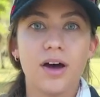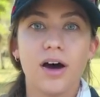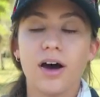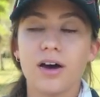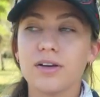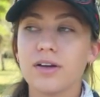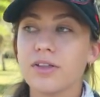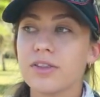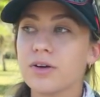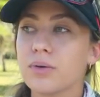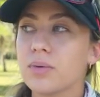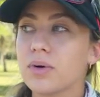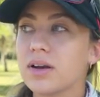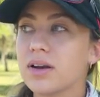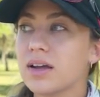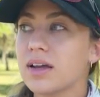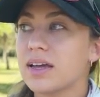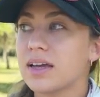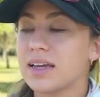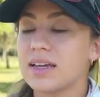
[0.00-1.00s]
Another
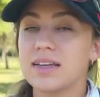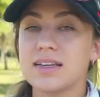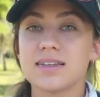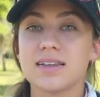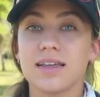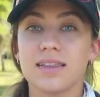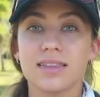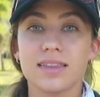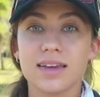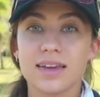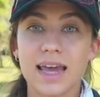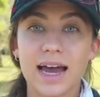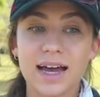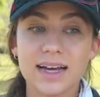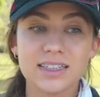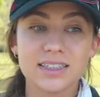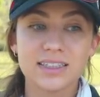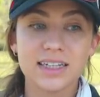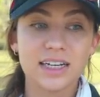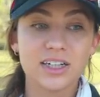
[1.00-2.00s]
one is the
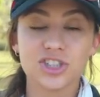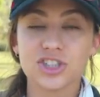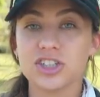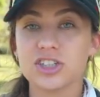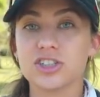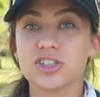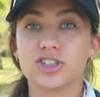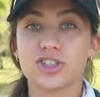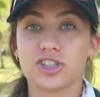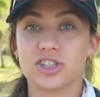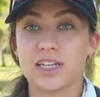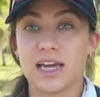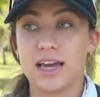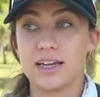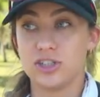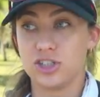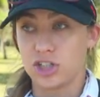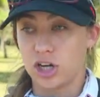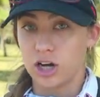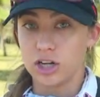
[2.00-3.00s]
gas stations just
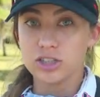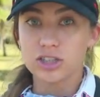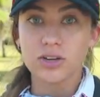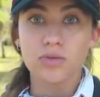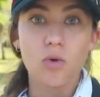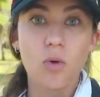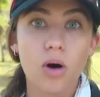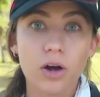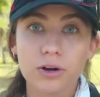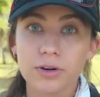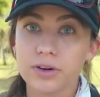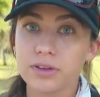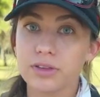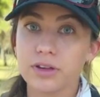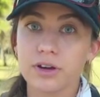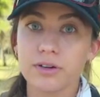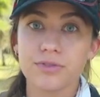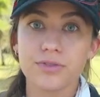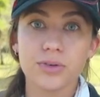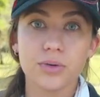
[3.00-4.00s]
had tons of water in
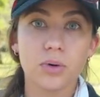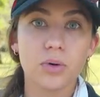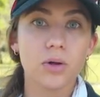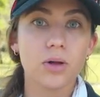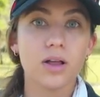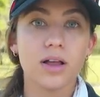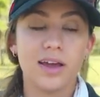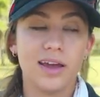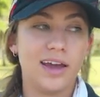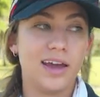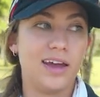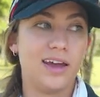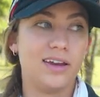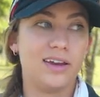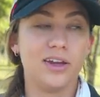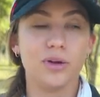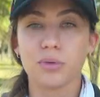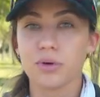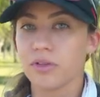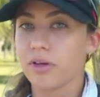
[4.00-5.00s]
their fuel
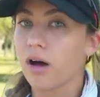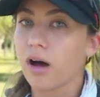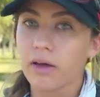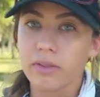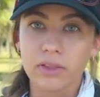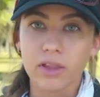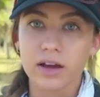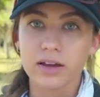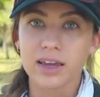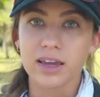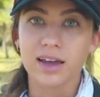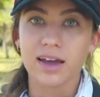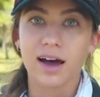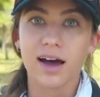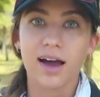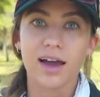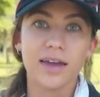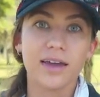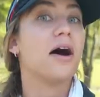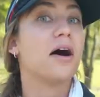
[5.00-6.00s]
and you were the unlucky
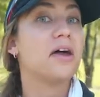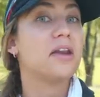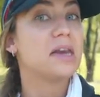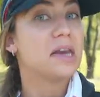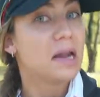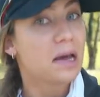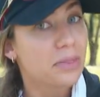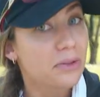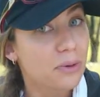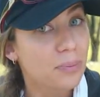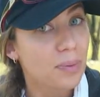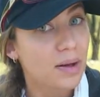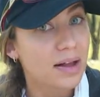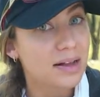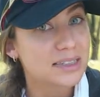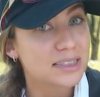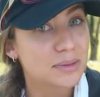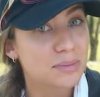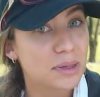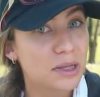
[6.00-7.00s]
guy. Another
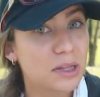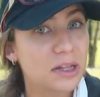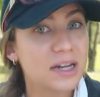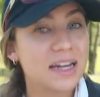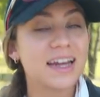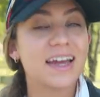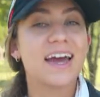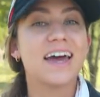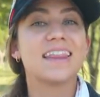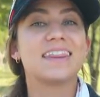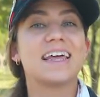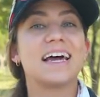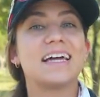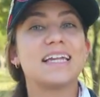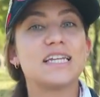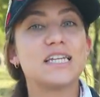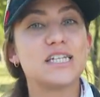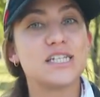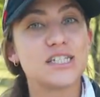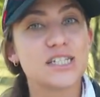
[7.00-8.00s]
possibility that
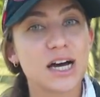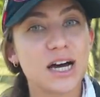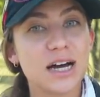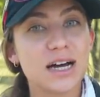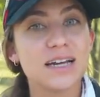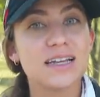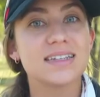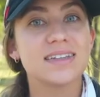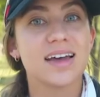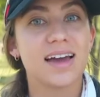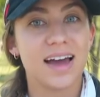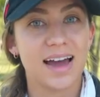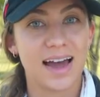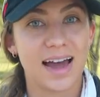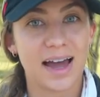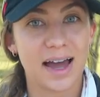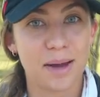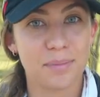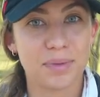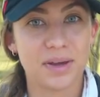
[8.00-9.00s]
does
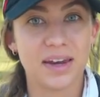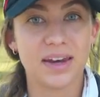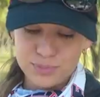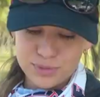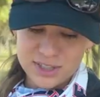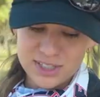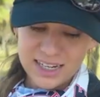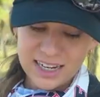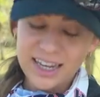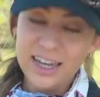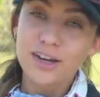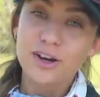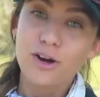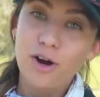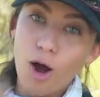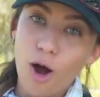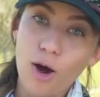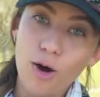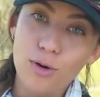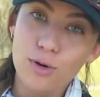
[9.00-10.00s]
happen, sticking
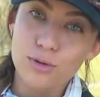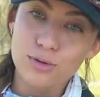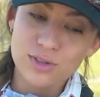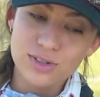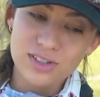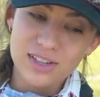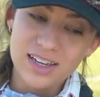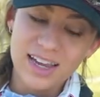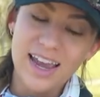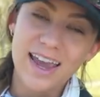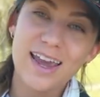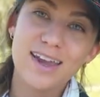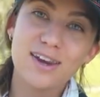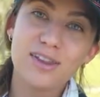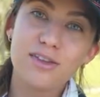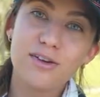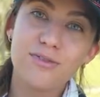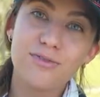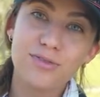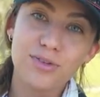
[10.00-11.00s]
your hose
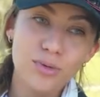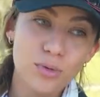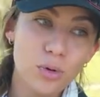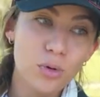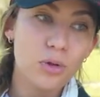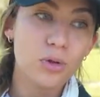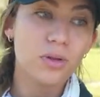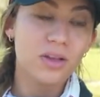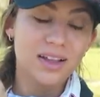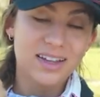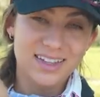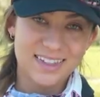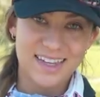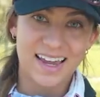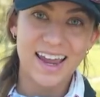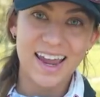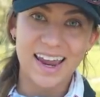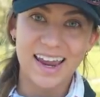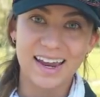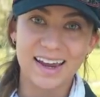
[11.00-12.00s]
into the fuel
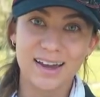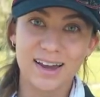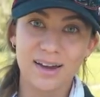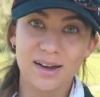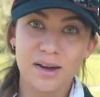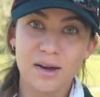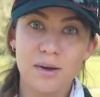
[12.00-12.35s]
tank